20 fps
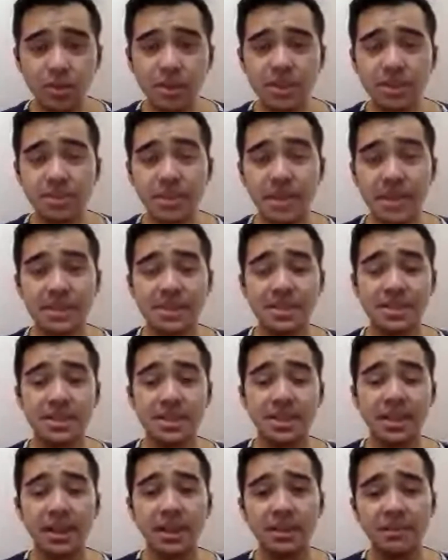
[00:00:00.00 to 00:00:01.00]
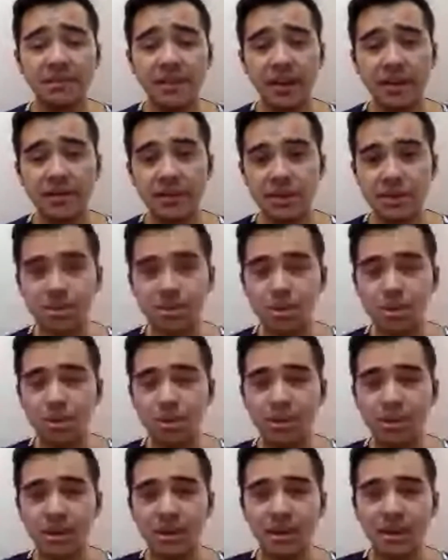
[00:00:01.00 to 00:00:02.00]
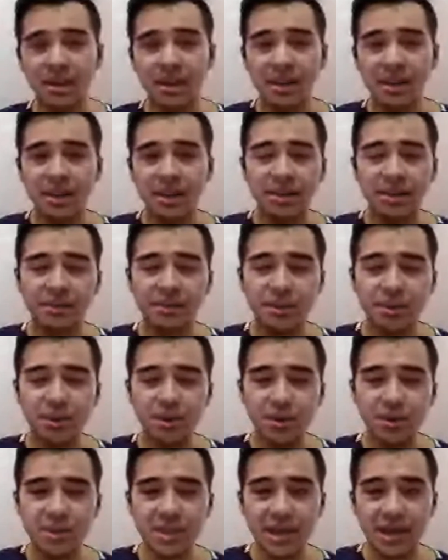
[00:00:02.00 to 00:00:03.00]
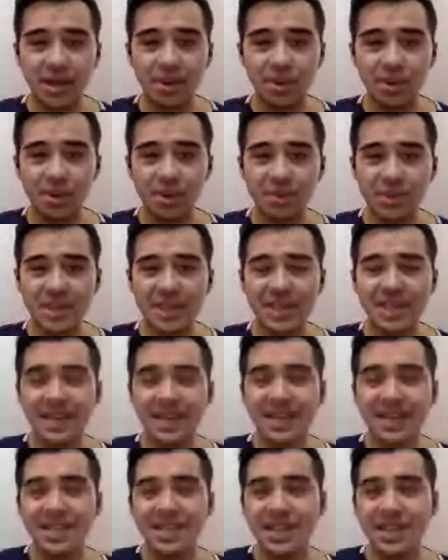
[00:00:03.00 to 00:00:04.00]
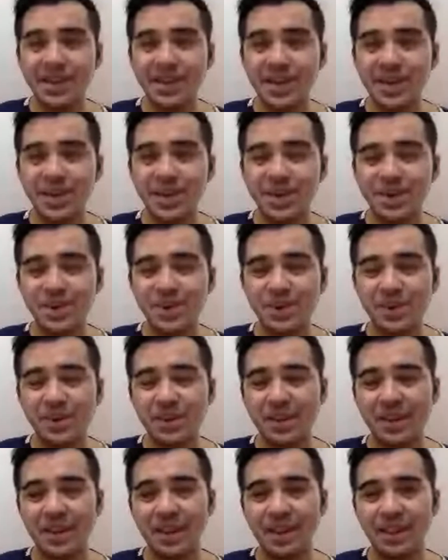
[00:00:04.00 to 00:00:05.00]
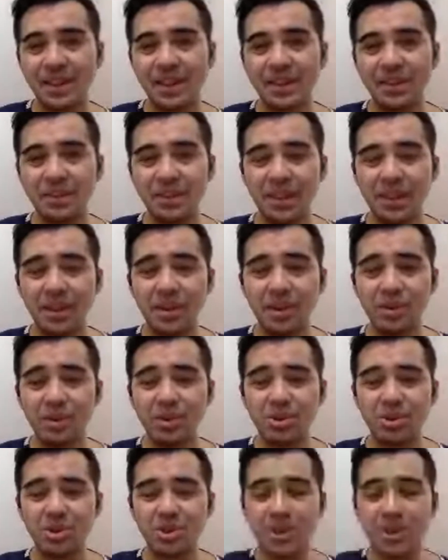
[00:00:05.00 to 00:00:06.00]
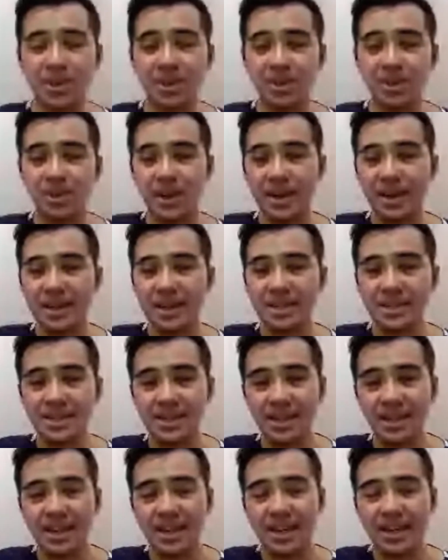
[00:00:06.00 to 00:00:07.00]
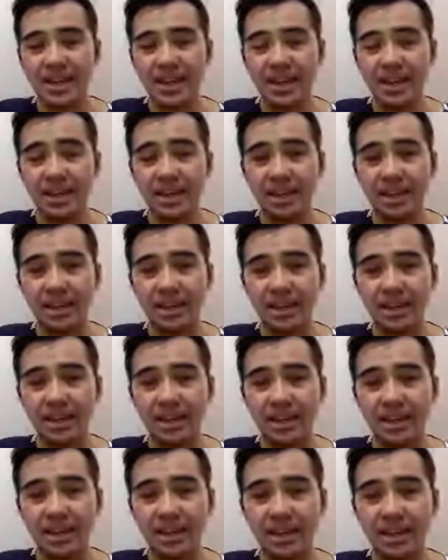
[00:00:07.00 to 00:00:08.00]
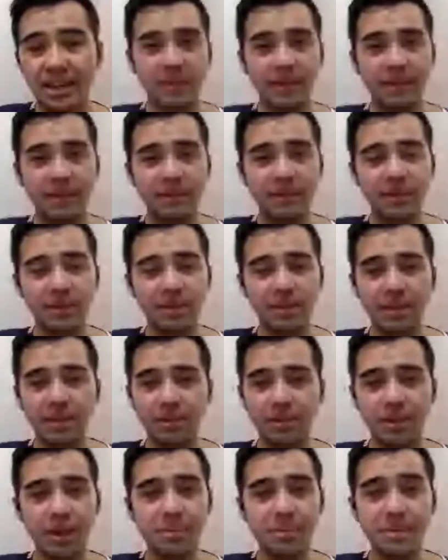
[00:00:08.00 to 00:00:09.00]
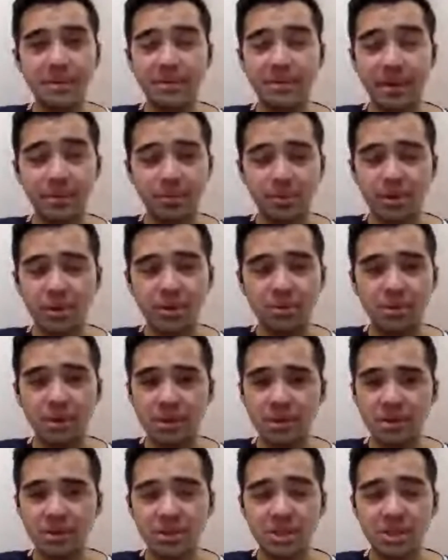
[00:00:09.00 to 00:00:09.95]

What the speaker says: Of course, I will be sharing you a link below to Joanna Class, and correct me if I'm wrong, but she's probably the oldest gymnast in the world.